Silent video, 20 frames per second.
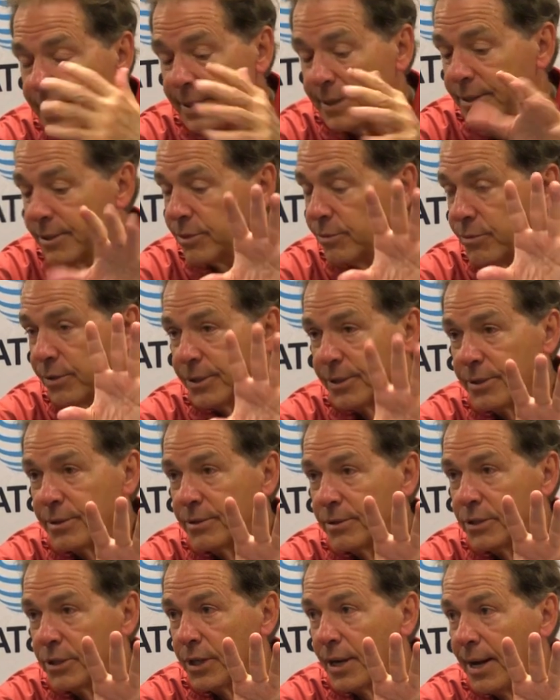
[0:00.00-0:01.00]
He does a really
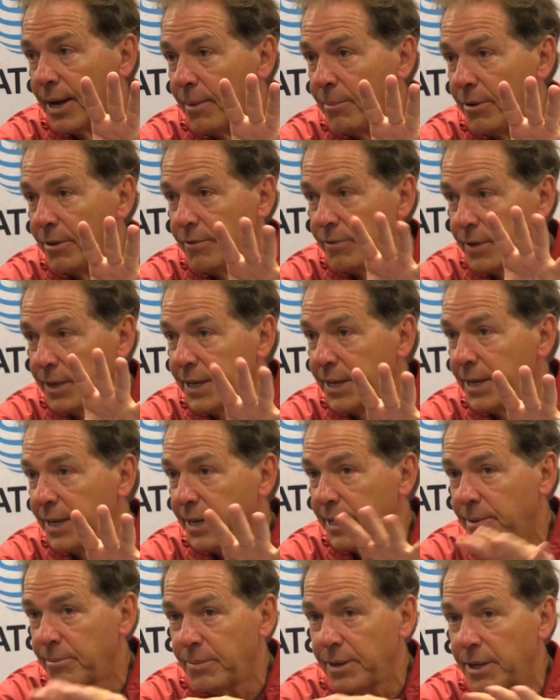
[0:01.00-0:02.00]
good job of
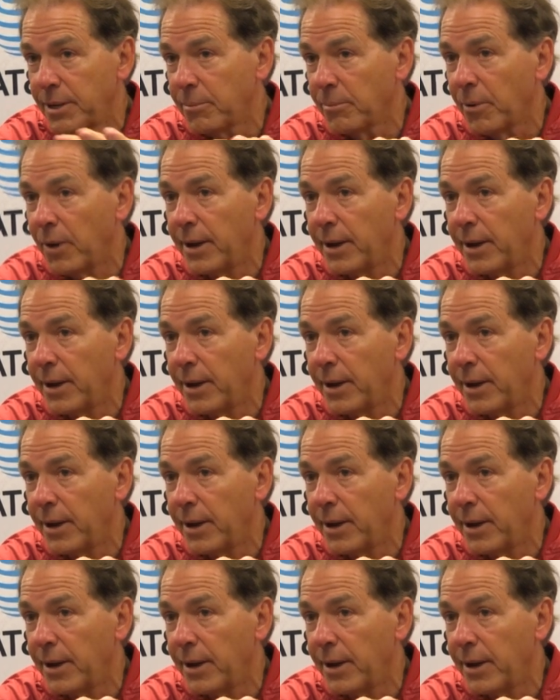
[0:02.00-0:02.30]
leading and being